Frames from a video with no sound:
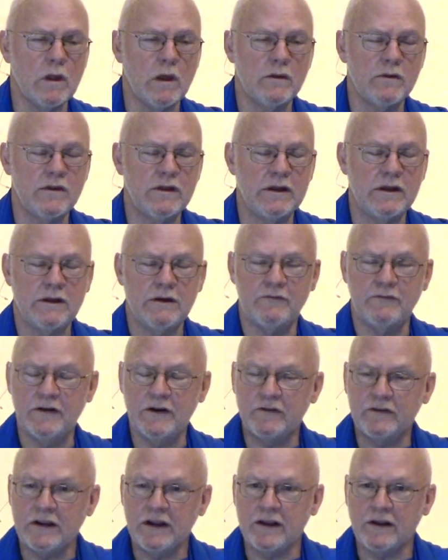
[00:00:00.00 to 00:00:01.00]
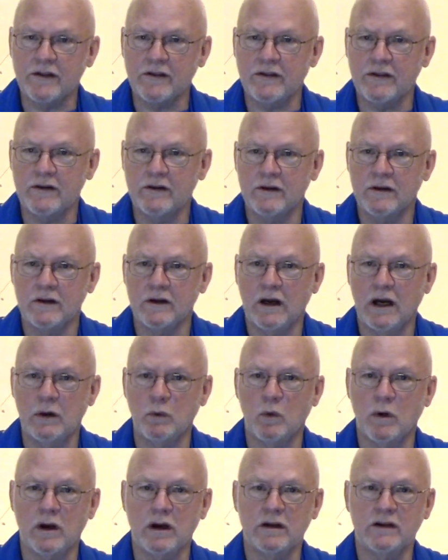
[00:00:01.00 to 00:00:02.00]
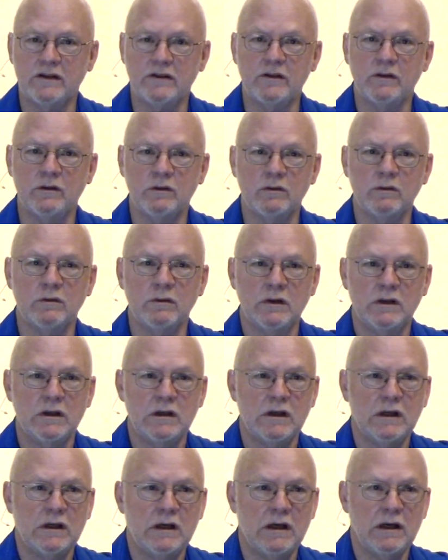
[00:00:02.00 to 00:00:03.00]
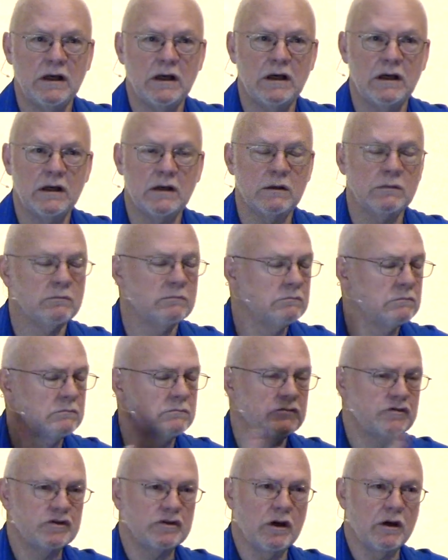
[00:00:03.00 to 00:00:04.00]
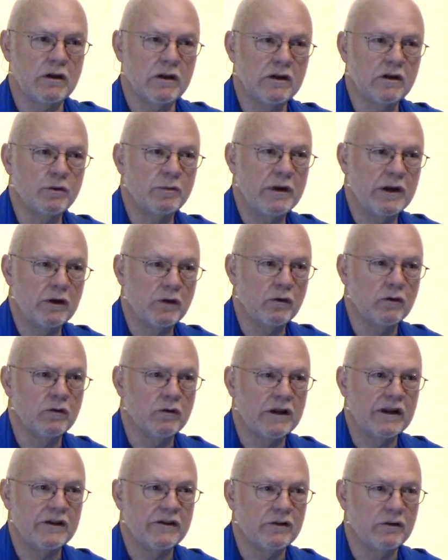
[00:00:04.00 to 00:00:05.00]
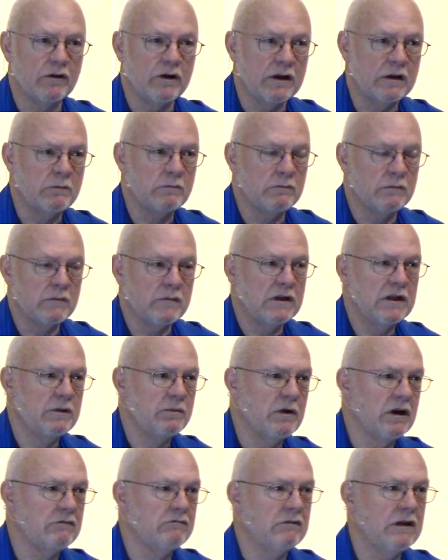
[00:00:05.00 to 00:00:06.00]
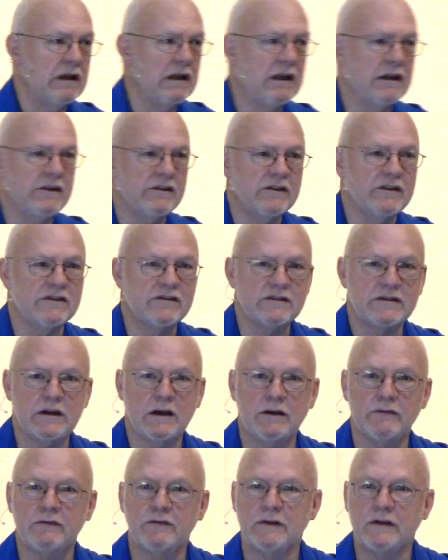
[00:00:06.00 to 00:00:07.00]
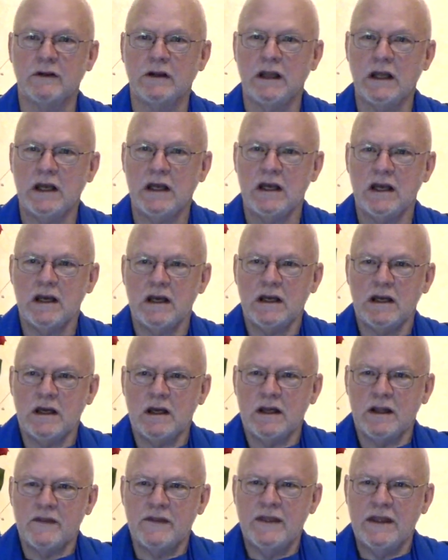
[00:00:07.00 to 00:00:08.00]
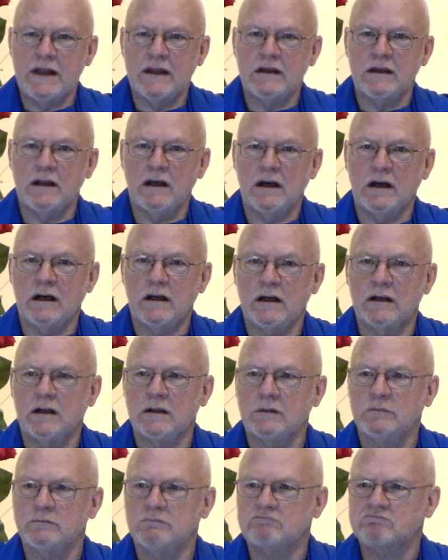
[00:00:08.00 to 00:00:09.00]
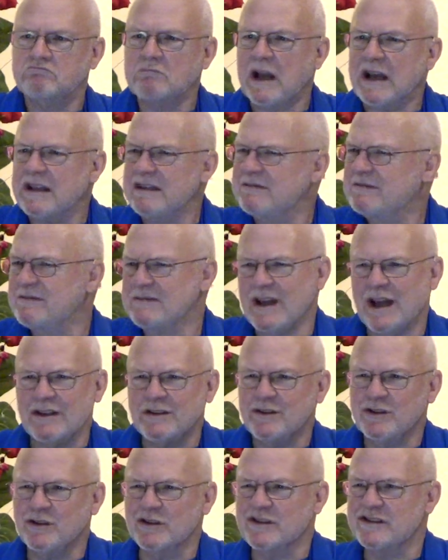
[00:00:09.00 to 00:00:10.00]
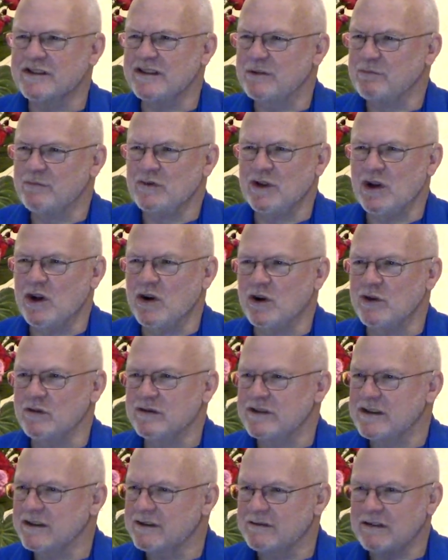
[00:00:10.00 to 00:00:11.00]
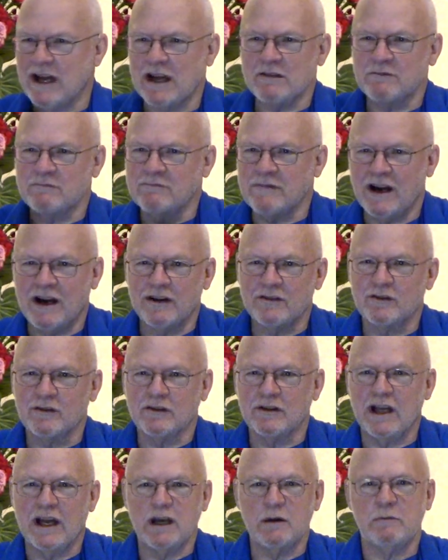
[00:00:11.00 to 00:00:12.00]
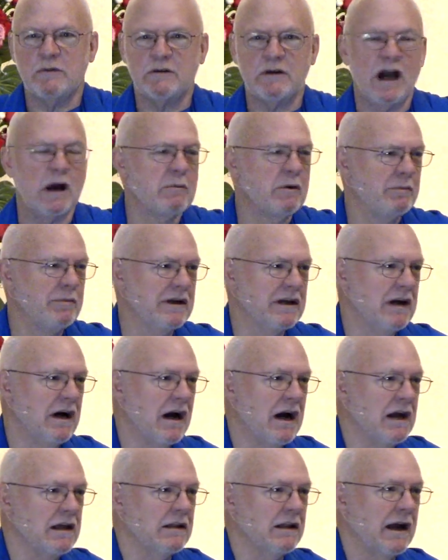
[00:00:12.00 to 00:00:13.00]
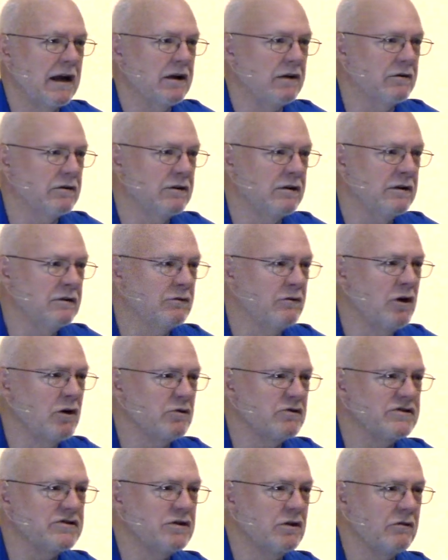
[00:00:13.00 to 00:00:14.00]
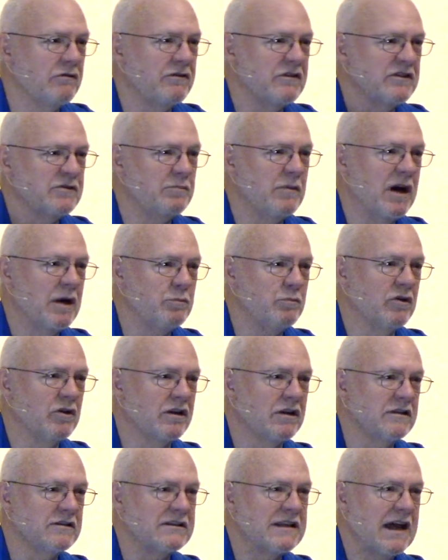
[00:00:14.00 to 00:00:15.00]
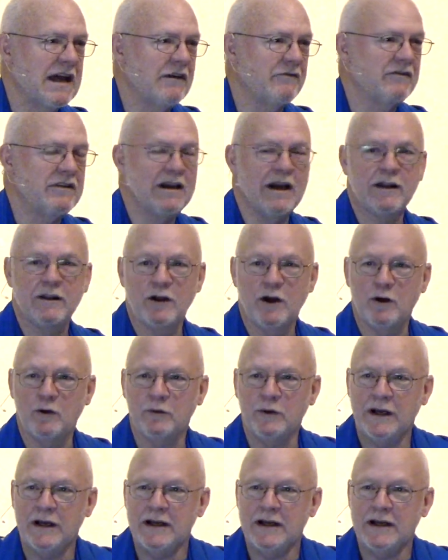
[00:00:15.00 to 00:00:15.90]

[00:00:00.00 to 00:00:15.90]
50th, I wanted to start a little bit early. So I did my readings and stuff. And Then I took some notes. I underlined. I'm a big highlighter. You'll always know if it's my book. It's half yellow.